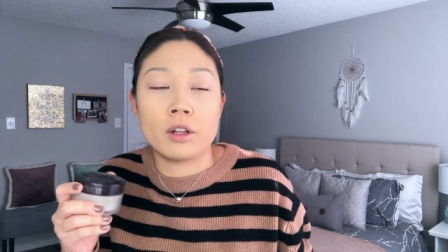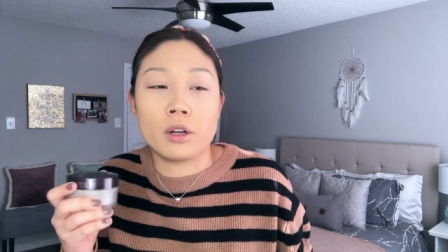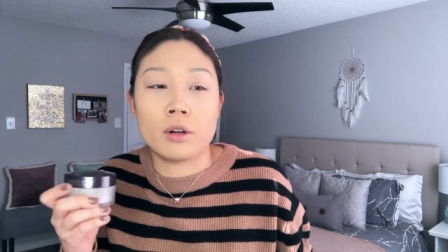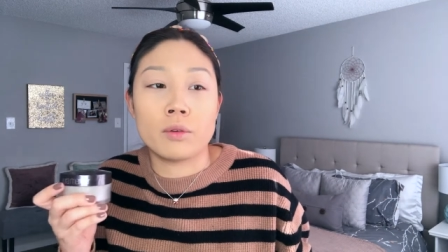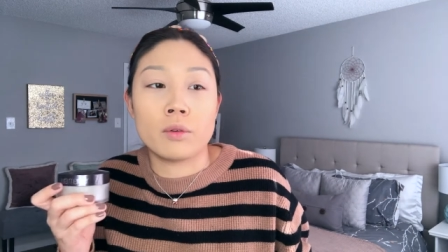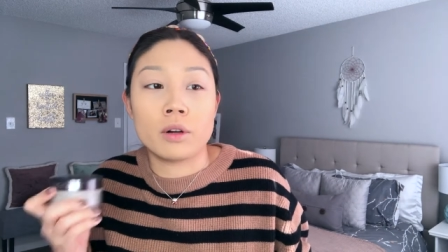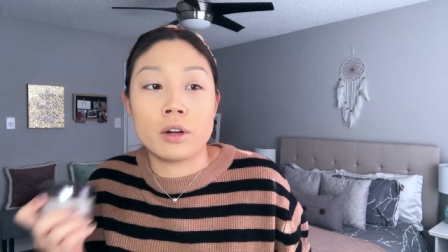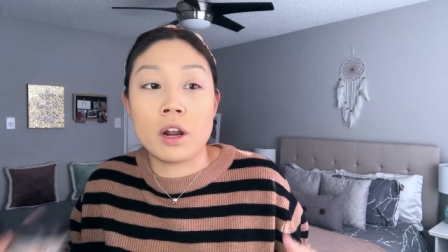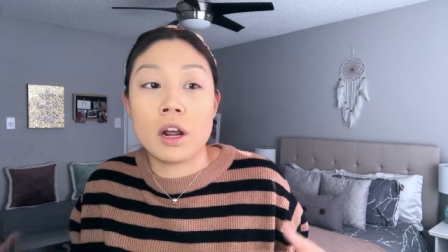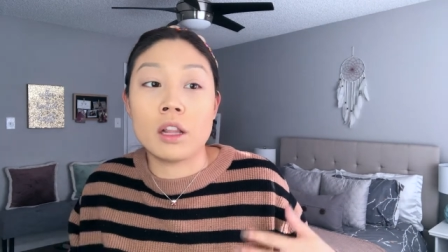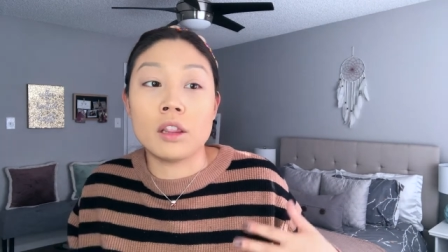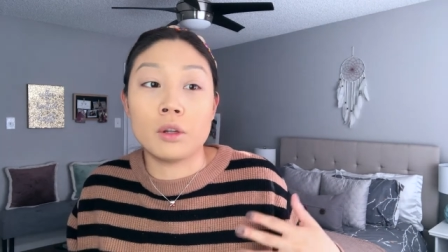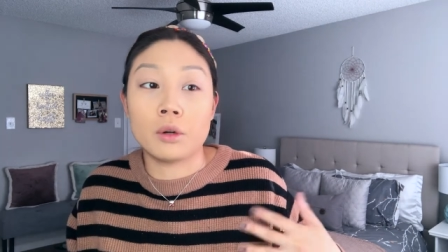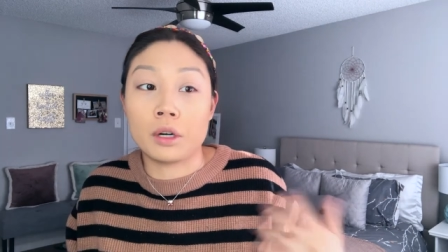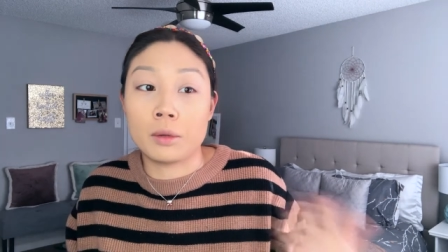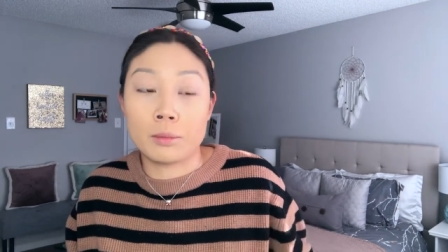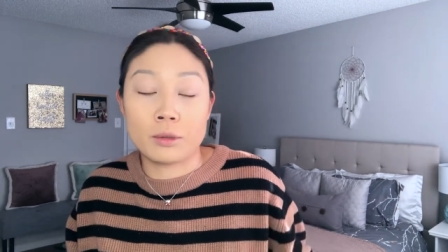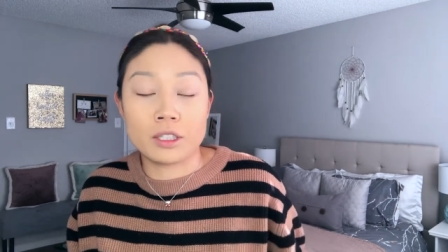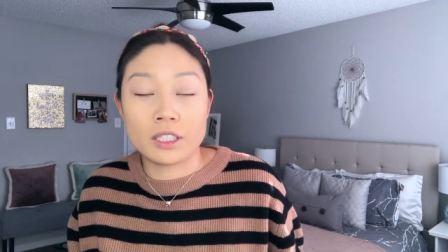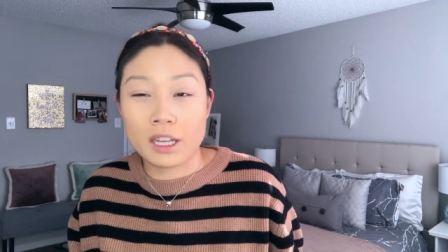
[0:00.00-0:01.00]
or not
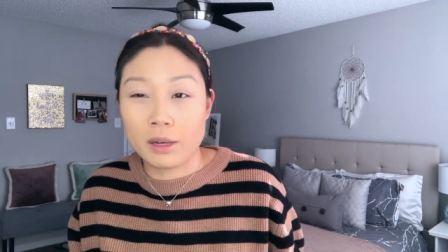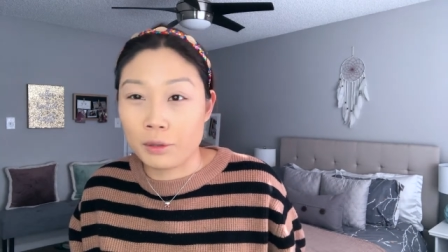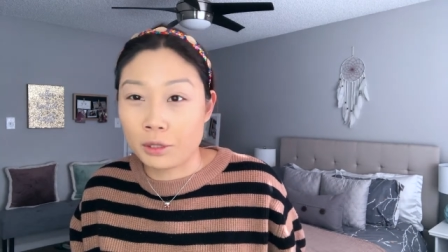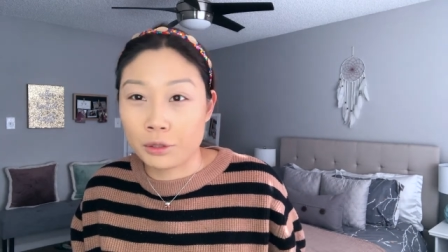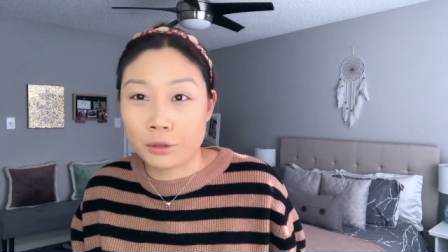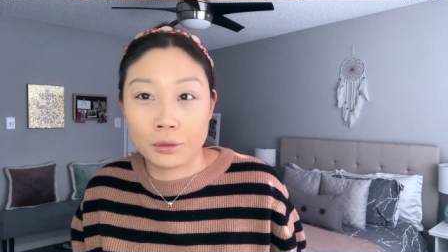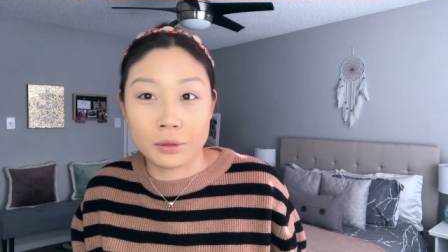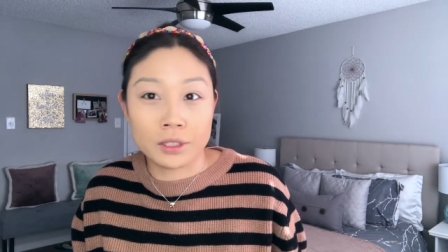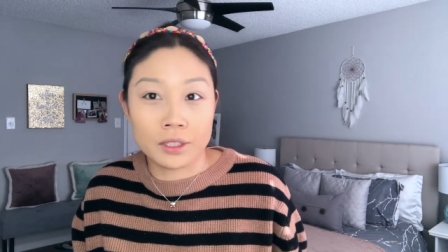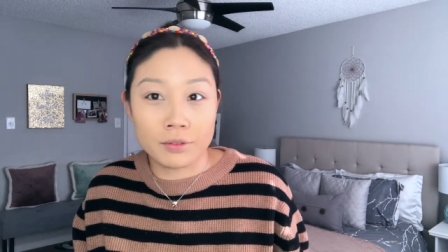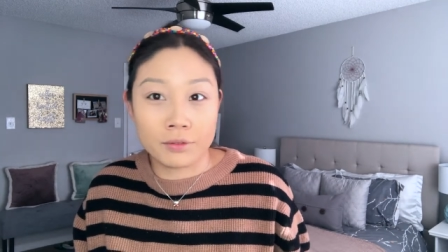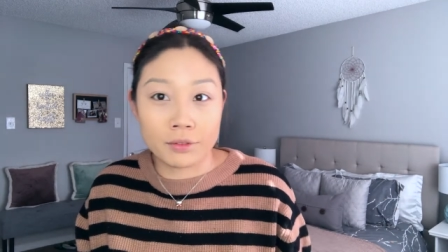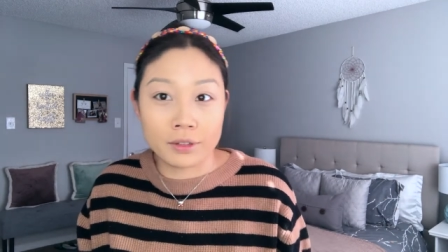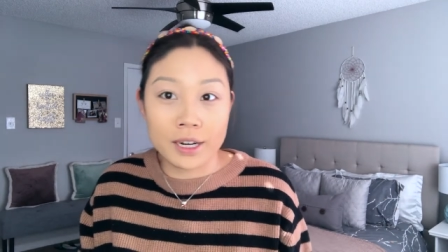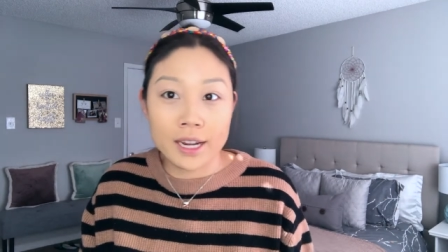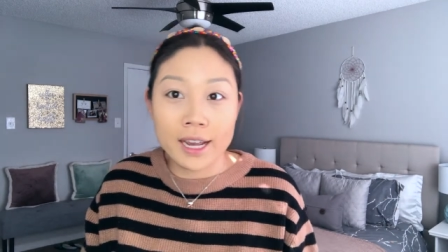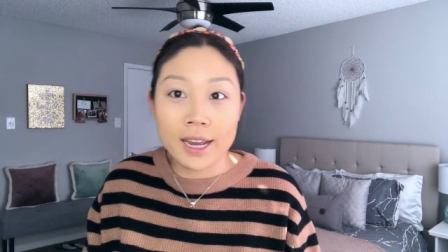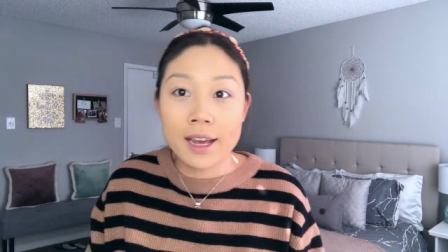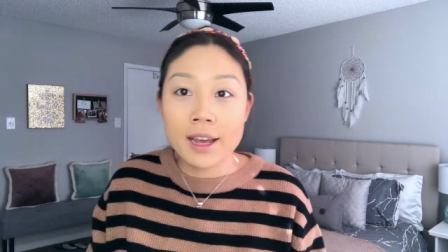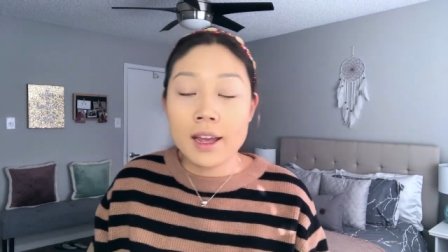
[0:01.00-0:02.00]
Laura Mercier was cruelty
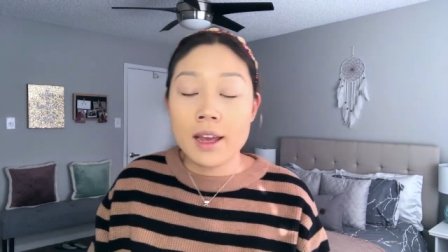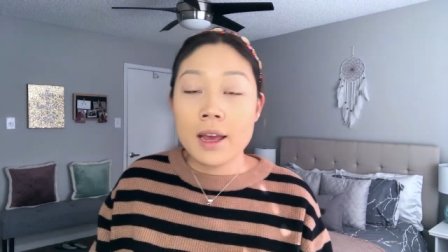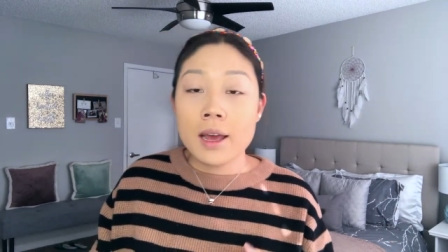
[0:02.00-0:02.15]
free.